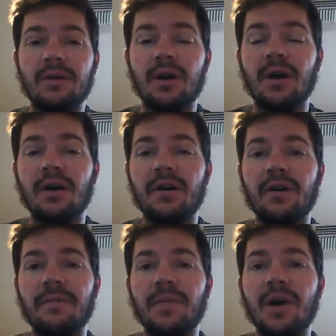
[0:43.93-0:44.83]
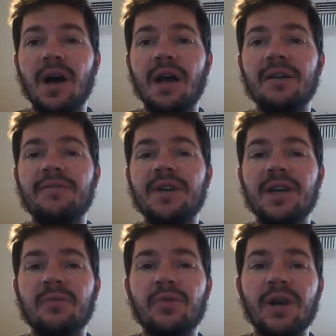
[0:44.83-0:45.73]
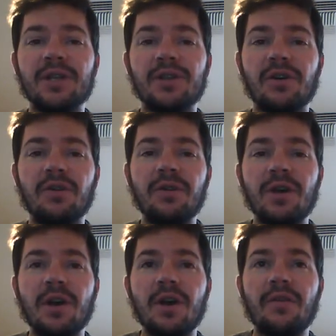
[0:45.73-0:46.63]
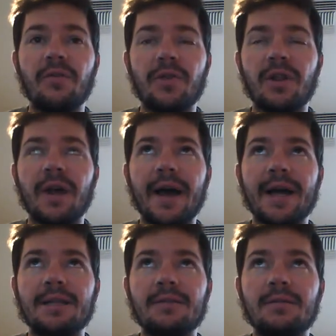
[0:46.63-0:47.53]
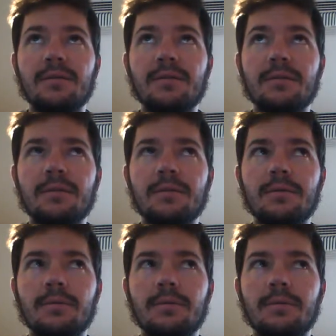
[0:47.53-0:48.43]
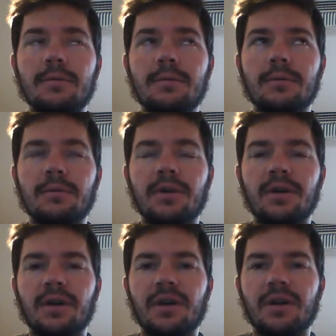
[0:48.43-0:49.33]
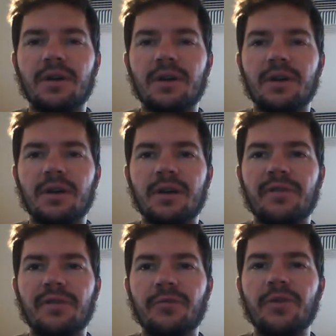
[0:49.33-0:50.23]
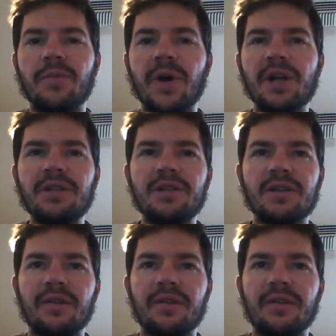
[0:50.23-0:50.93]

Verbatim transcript: Uh, I have taken prednisone for the last oh uh, three months.